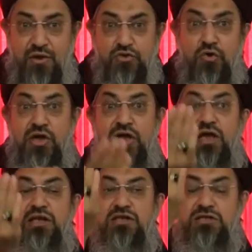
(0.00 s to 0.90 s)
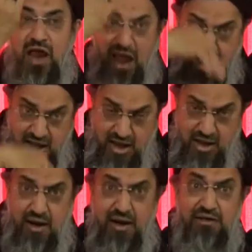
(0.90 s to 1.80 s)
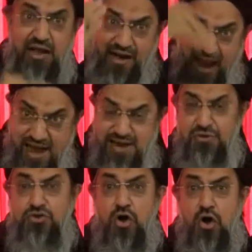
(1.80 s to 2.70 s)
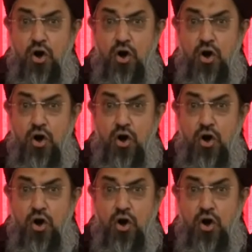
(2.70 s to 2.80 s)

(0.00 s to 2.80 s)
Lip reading: So it is in the range